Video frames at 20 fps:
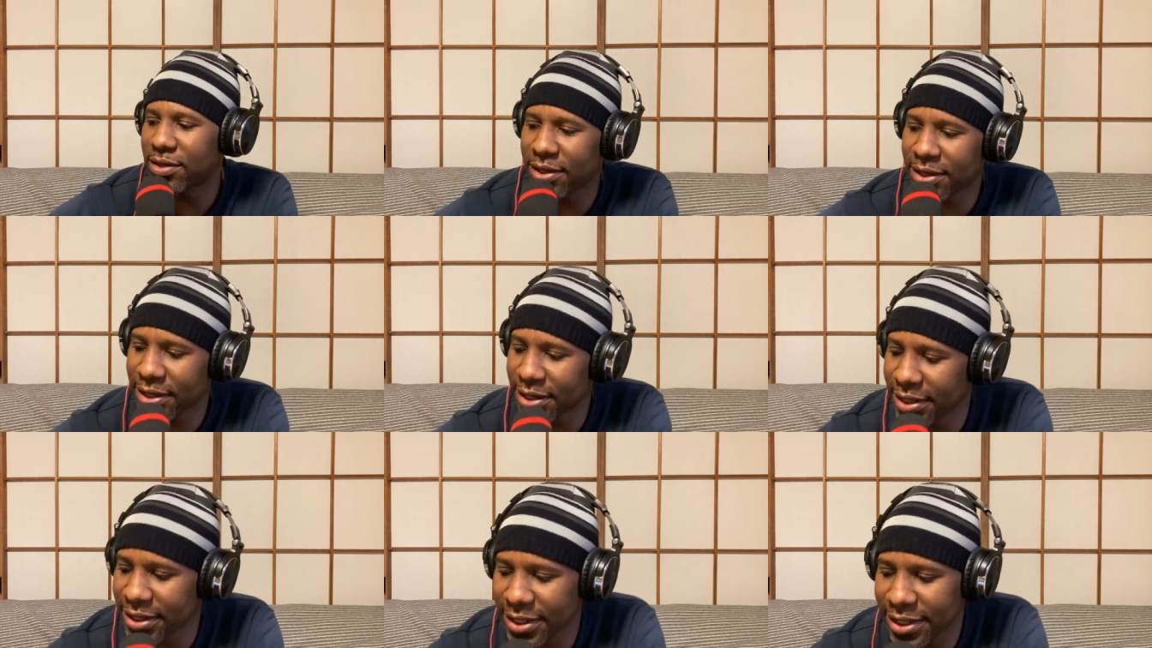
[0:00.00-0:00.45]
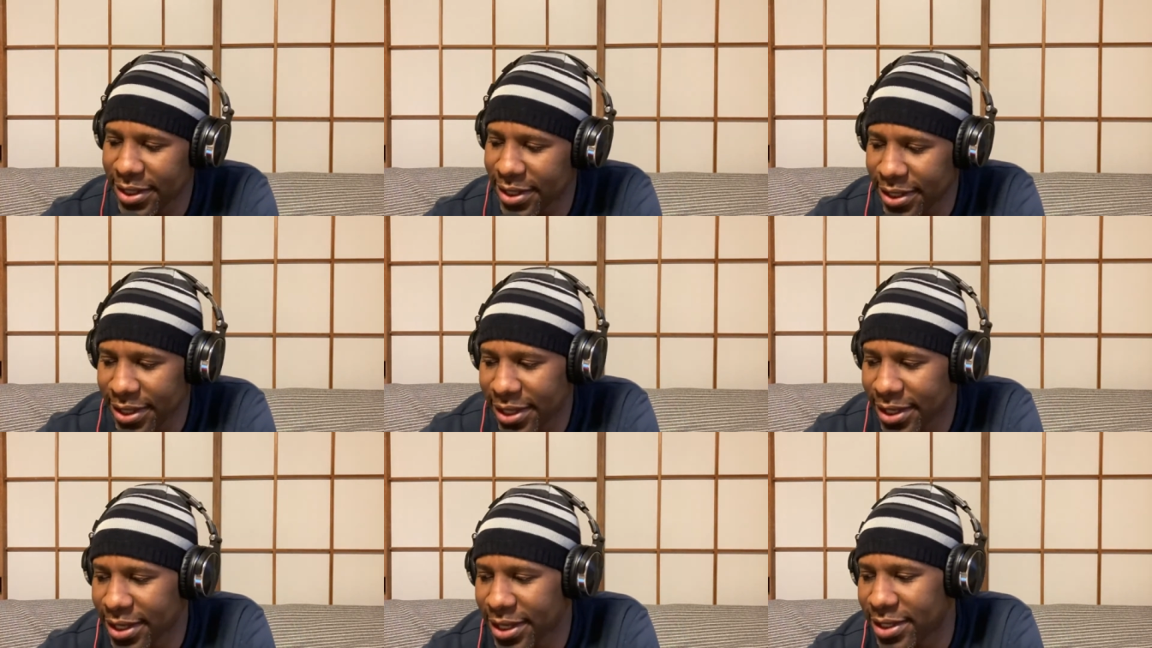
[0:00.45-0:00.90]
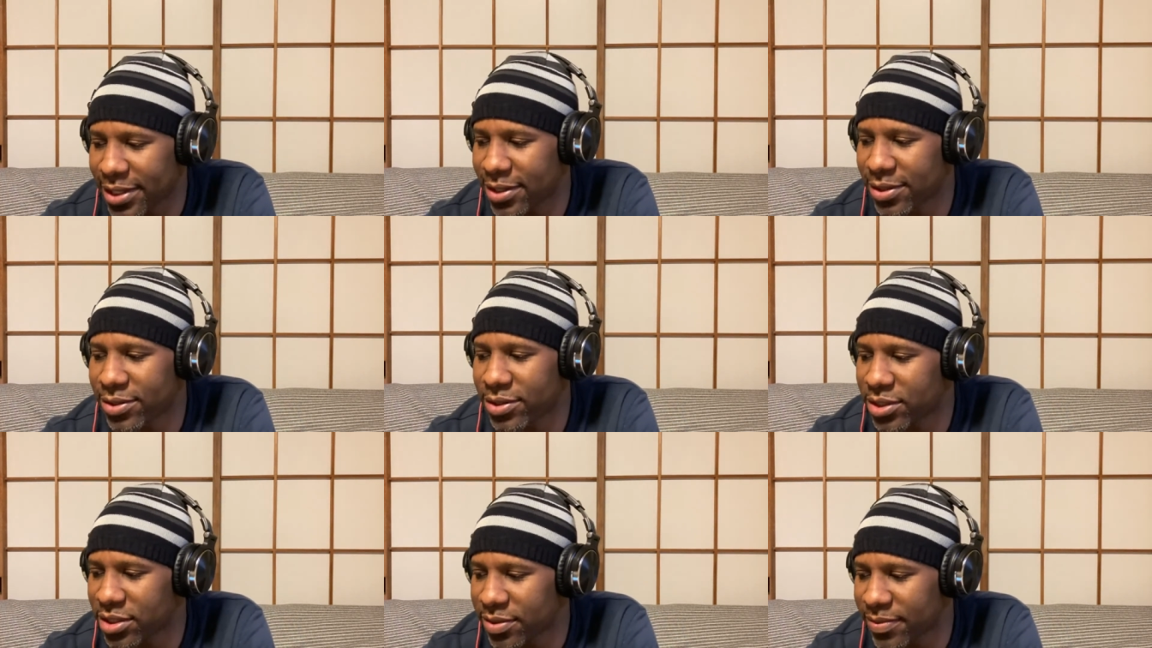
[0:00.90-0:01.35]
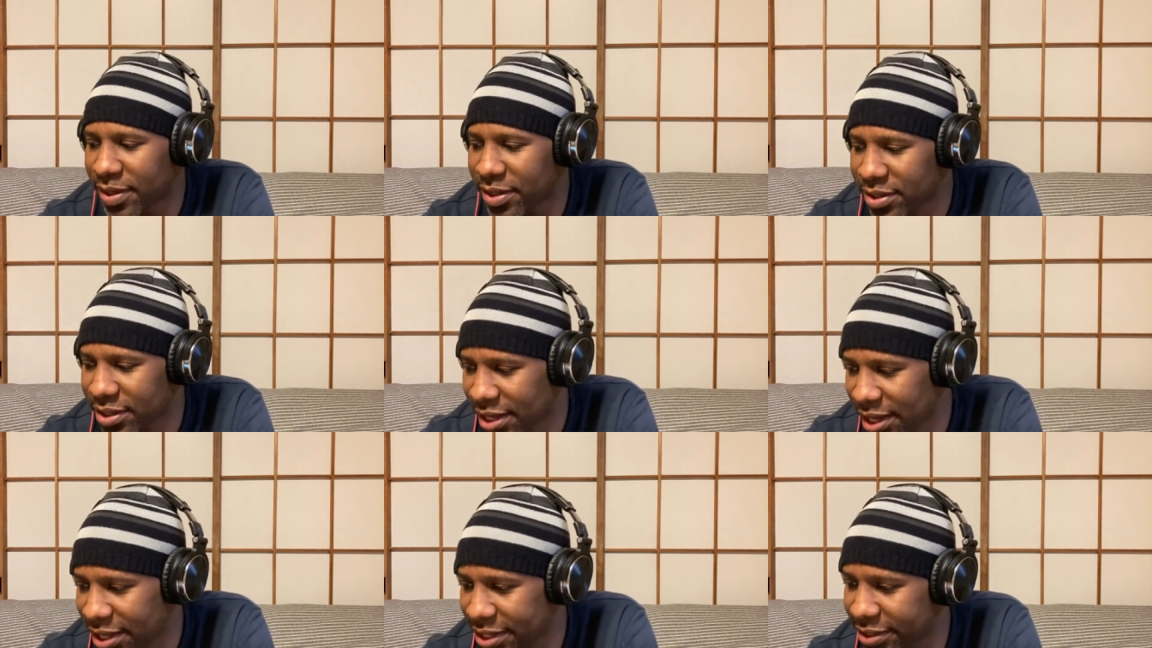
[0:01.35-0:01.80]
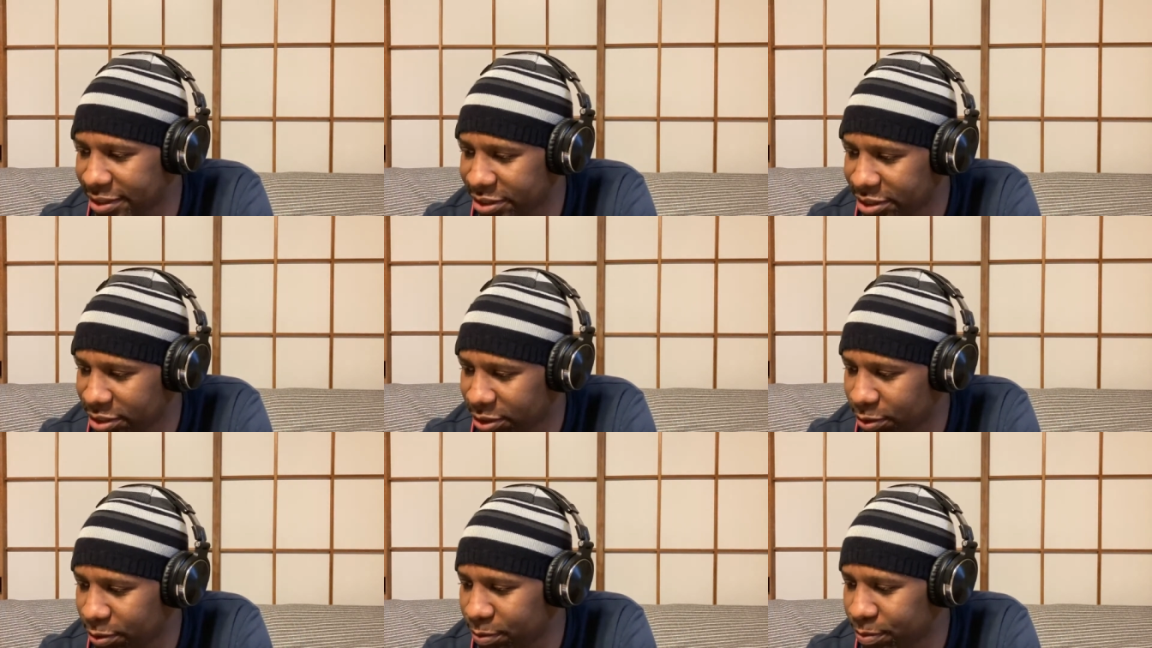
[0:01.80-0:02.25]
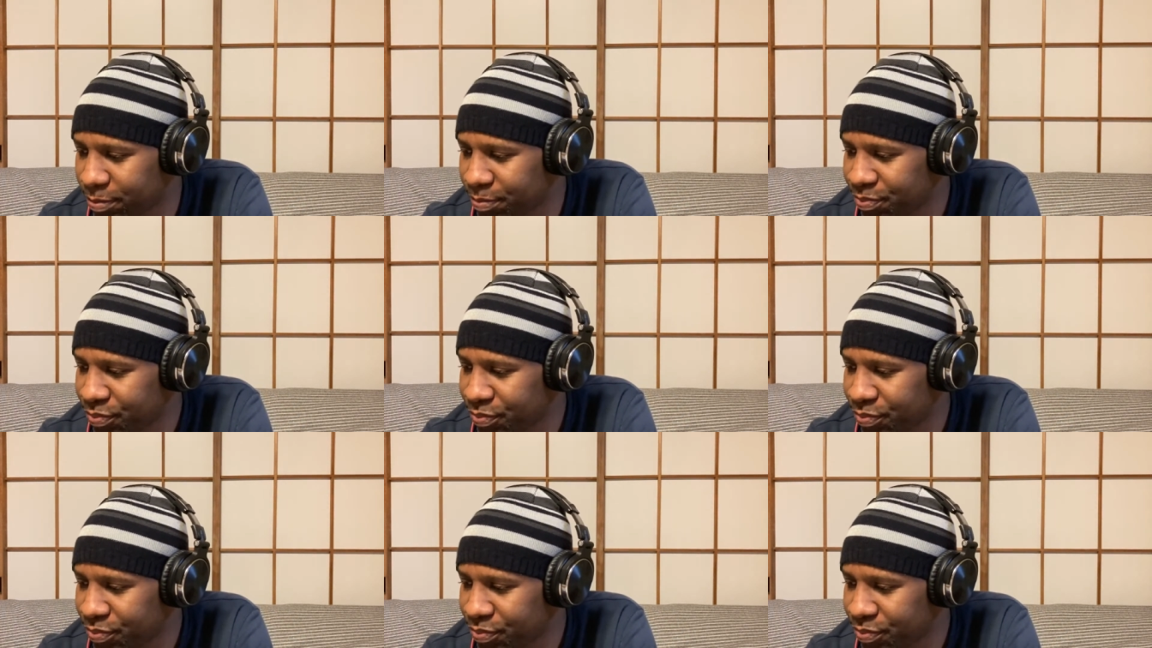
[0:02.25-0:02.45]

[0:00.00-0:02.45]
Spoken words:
Like I can't tell you shit about that. So